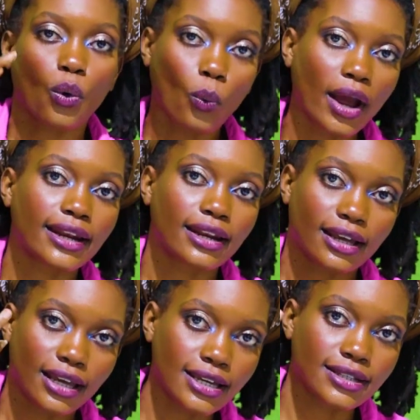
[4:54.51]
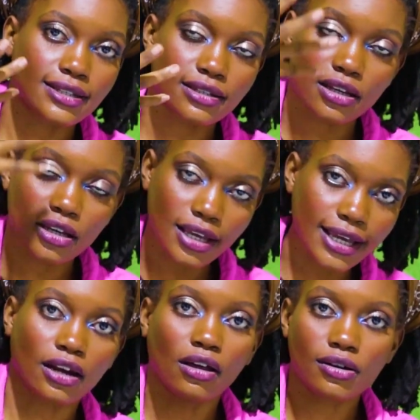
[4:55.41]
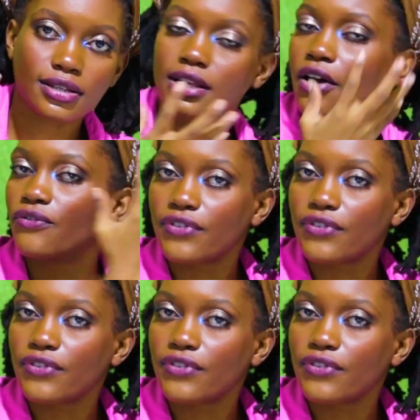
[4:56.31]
when it's in locks